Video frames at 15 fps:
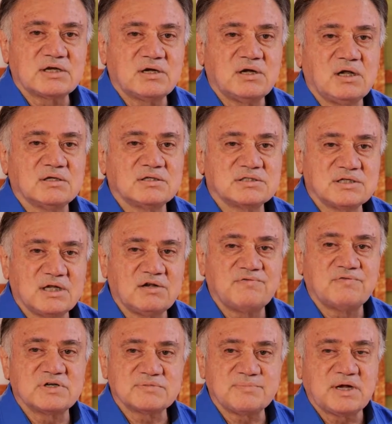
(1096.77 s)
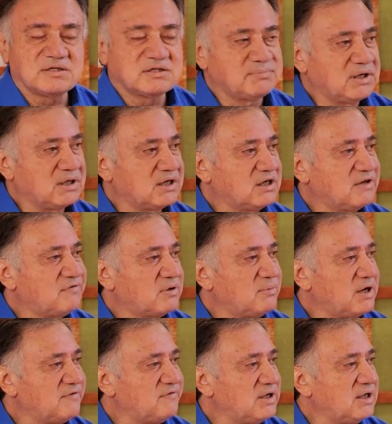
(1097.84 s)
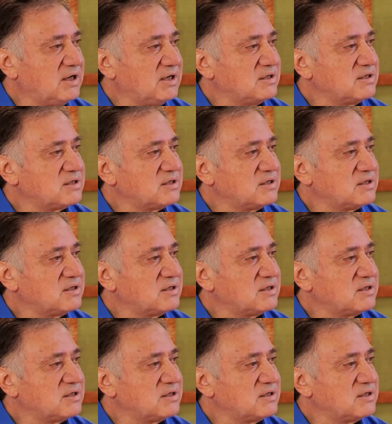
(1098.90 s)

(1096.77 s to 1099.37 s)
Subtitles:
call self-responsibility for my feelings.